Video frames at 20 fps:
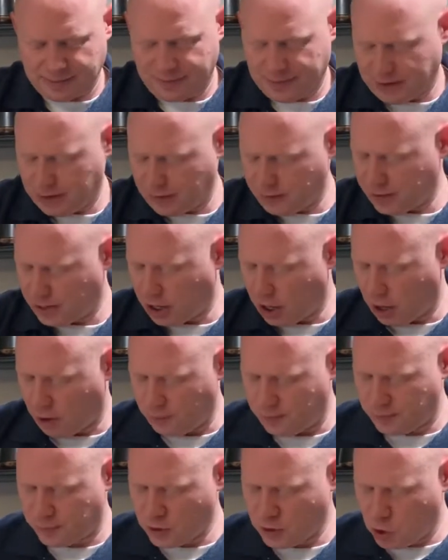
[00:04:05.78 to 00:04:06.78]
There we go.
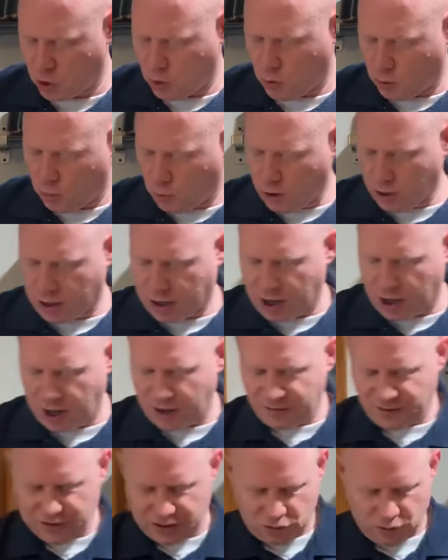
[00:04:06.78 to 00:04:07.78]
Work
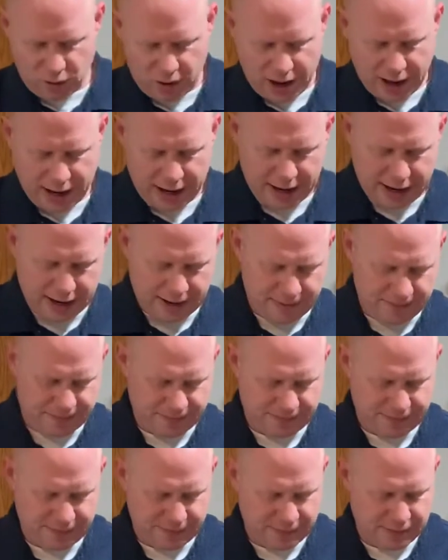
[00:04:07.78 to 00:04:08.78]
coffee's ready.
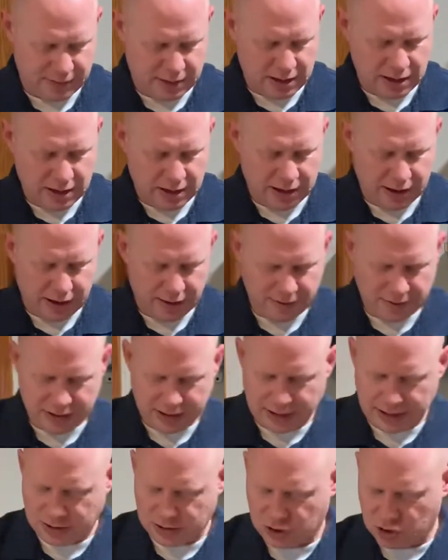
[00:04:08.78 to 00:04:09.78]
Everything
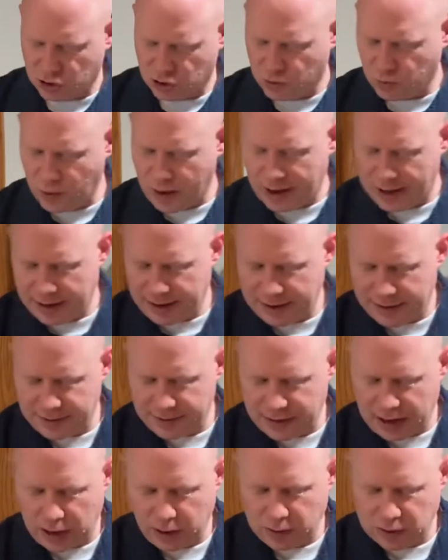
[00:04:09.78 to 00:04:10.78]
else is ready.
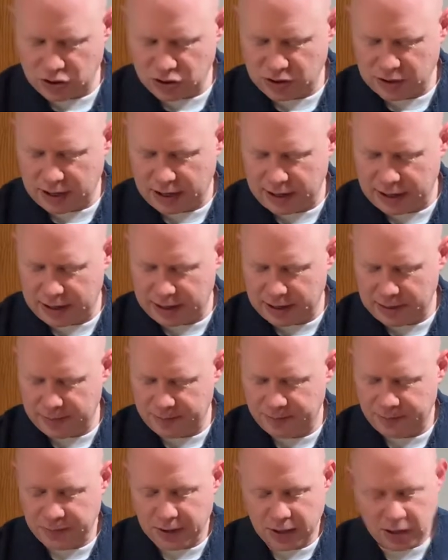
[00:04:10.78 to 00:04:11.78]
Now it's
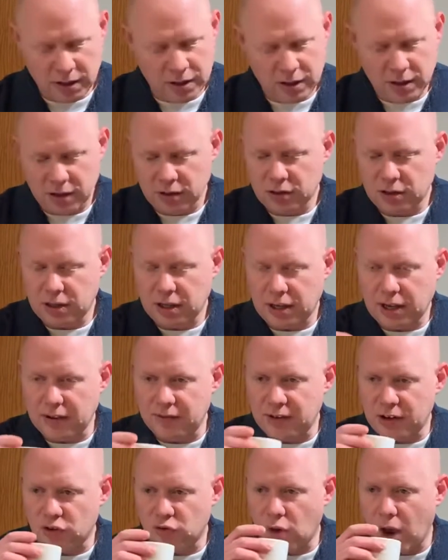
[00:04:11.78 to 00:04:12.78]
time to give it
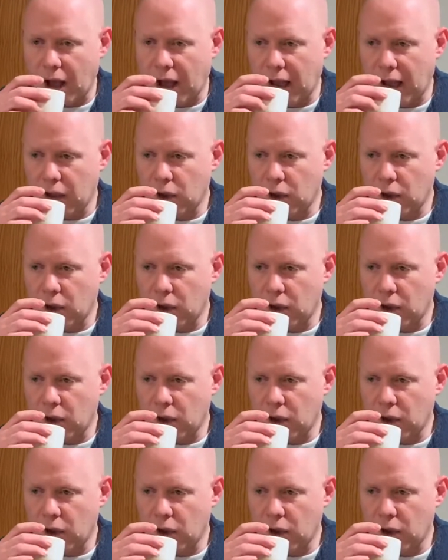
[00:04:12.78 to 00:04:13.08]
a try.